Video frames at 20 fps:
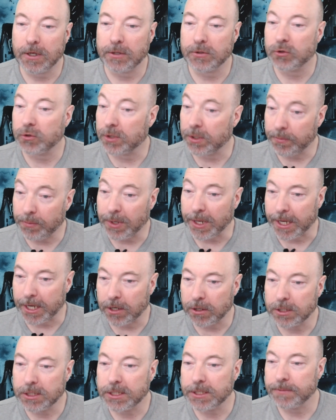to the
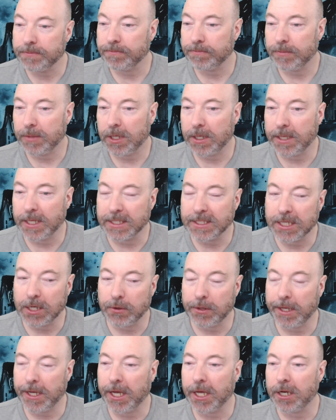players. That's how
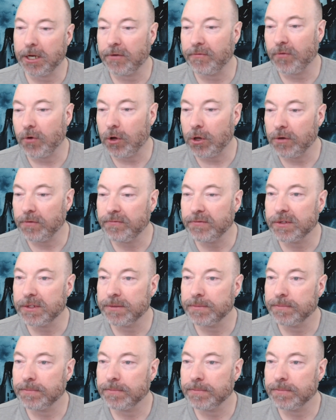they get involved.